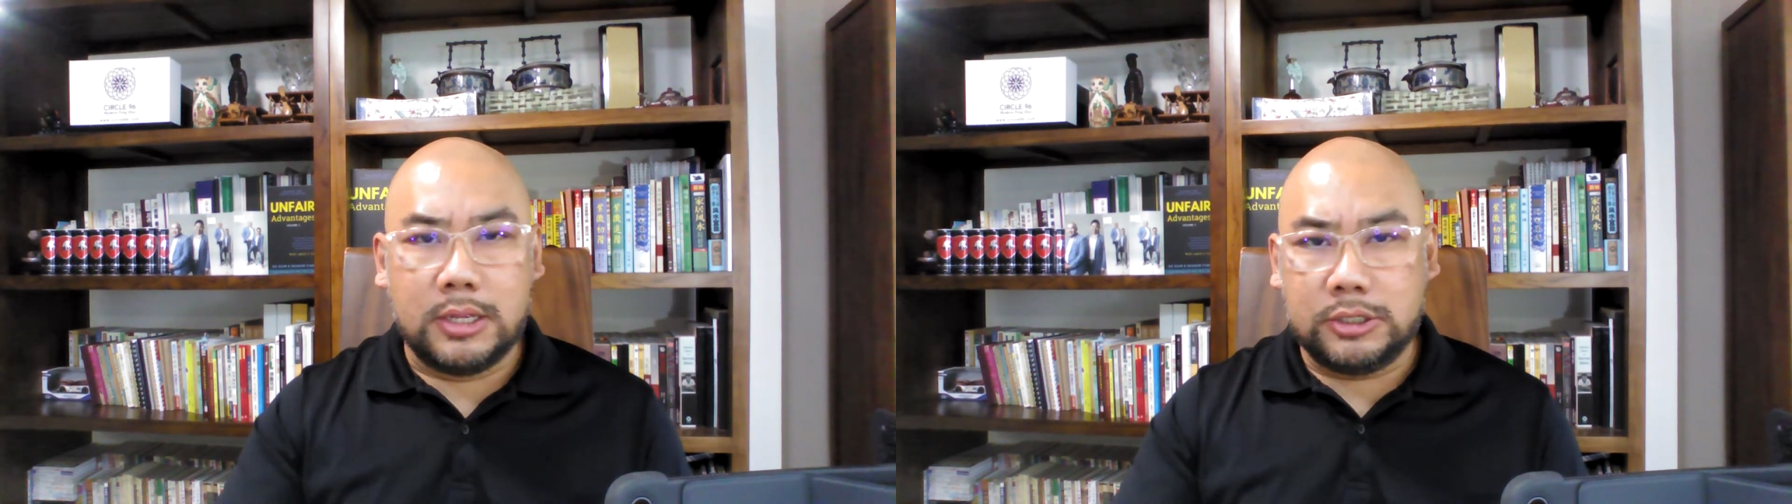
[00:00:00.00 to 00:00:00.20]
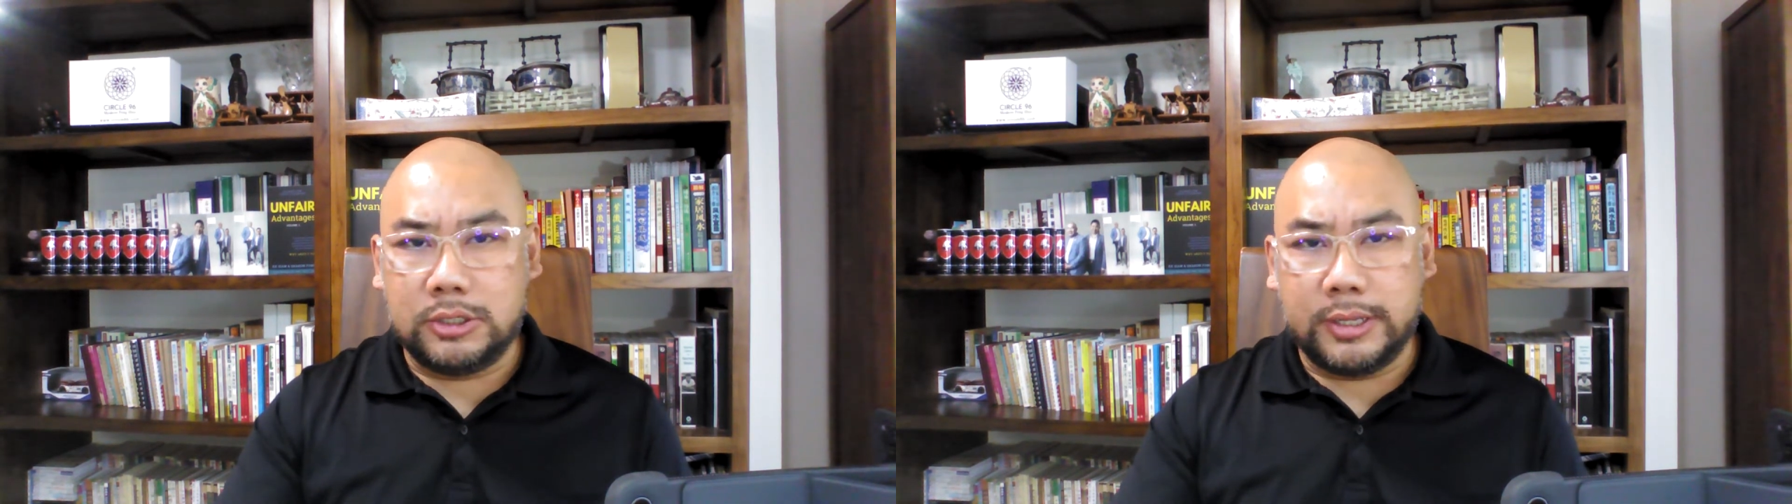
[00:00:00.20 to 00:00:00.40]

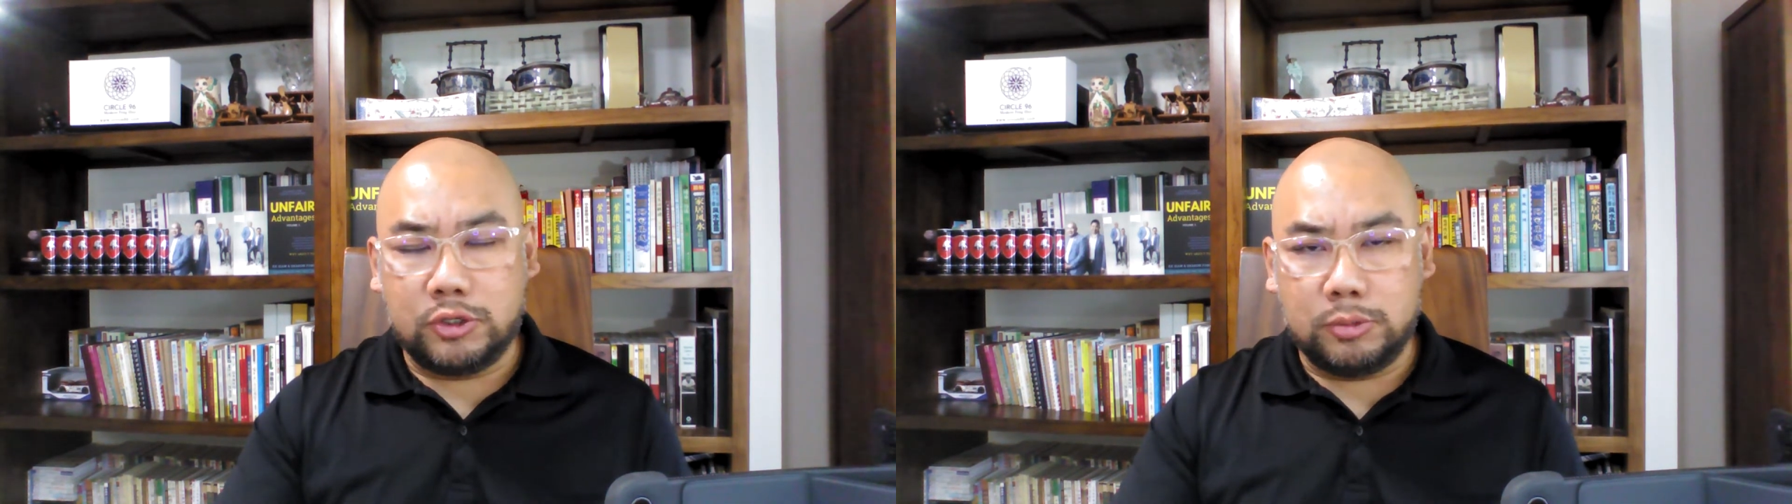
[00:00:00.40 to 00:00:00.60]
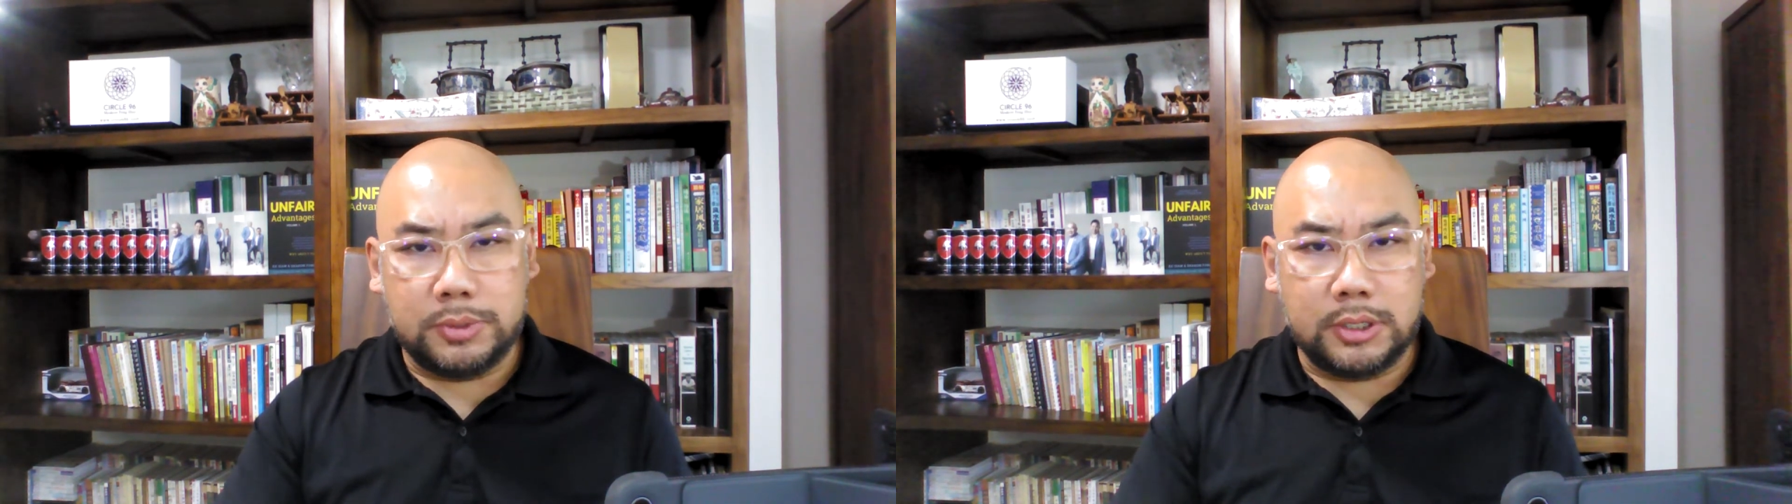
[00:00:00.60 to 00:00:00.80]
She likes
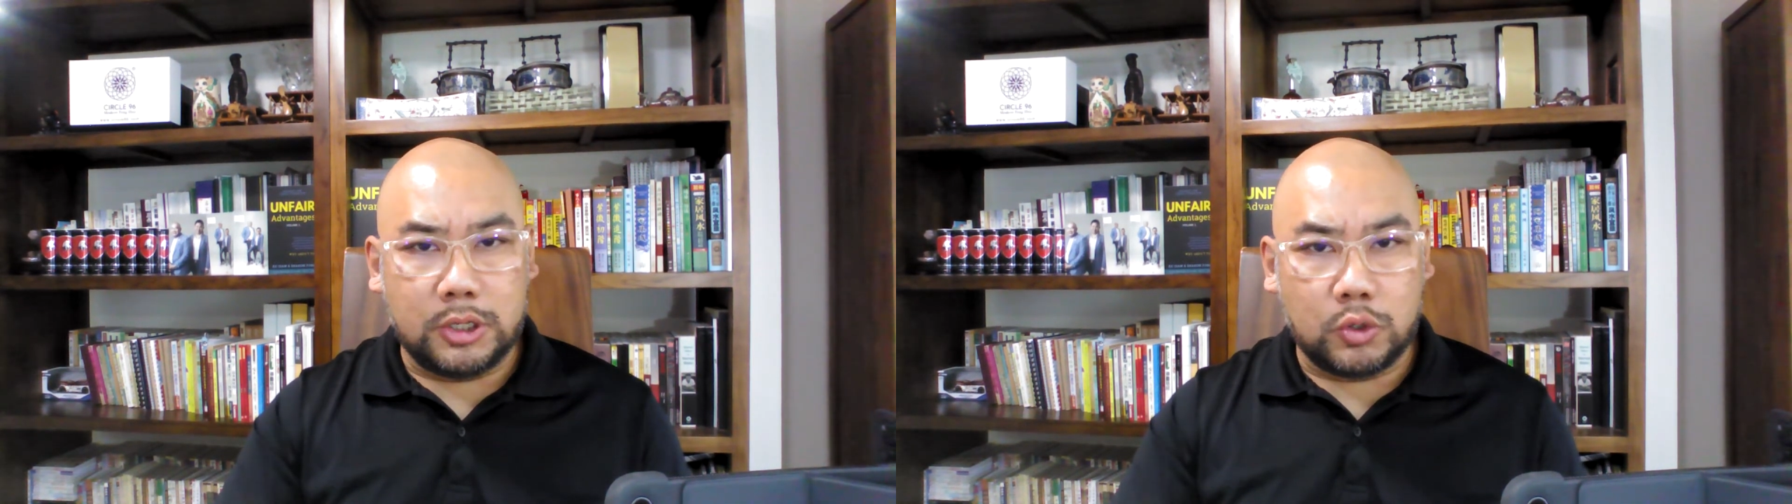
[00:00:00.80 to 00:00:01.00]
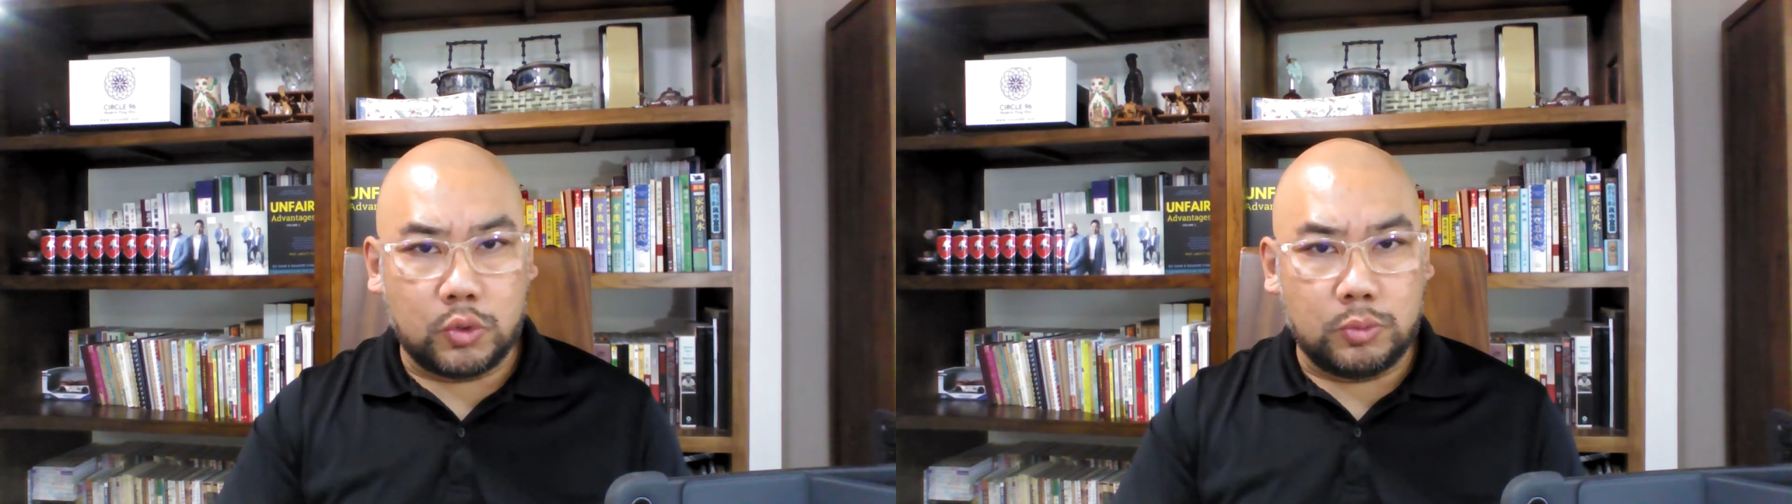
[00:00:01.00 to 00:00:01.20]
to be in a
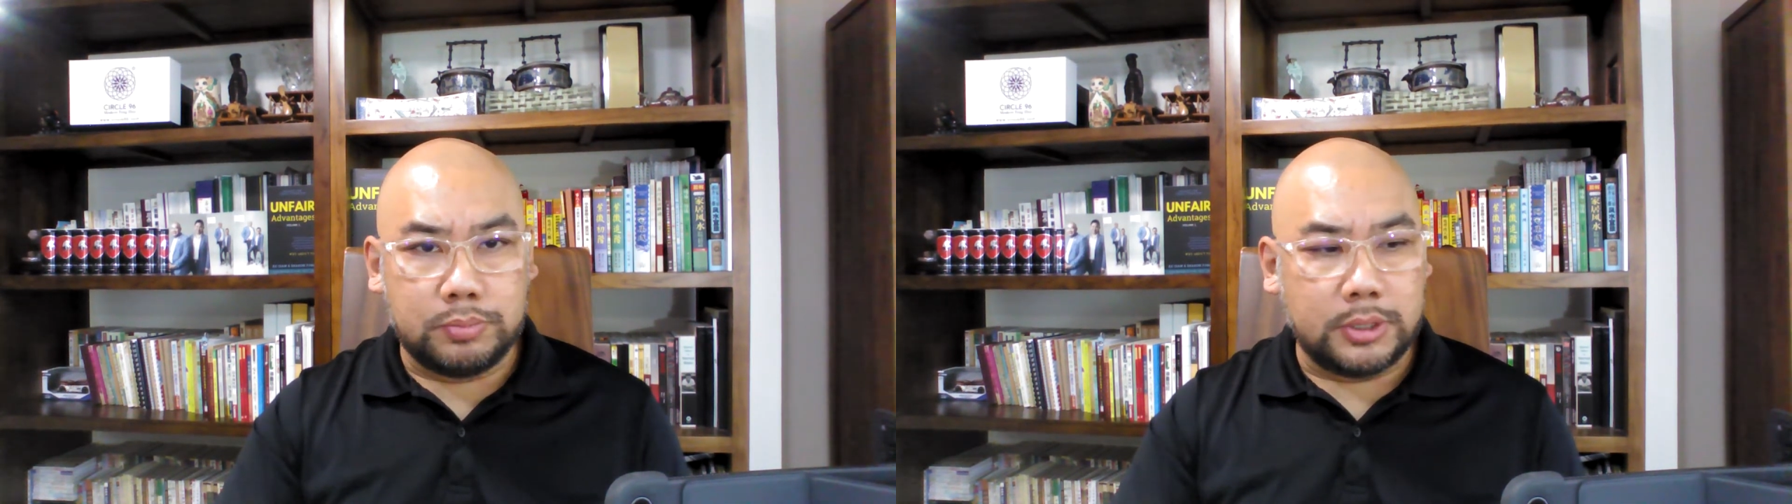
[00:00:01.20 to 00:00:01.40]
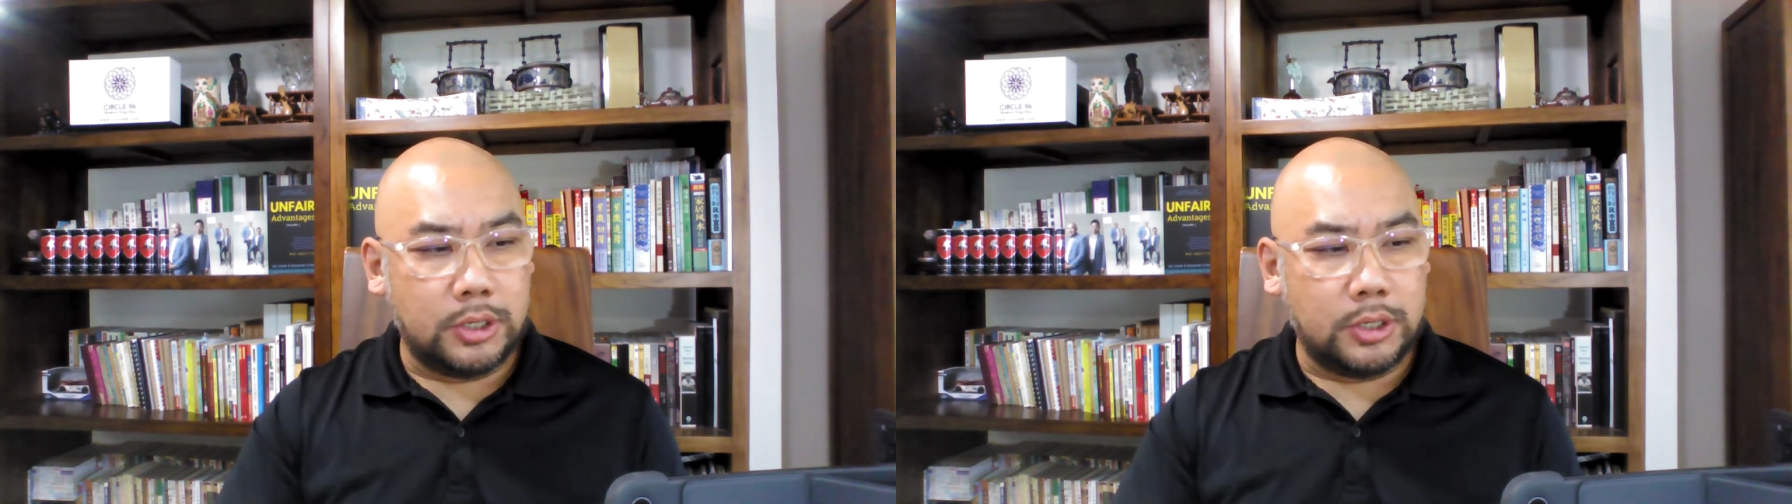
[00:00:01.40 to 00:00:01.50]
group,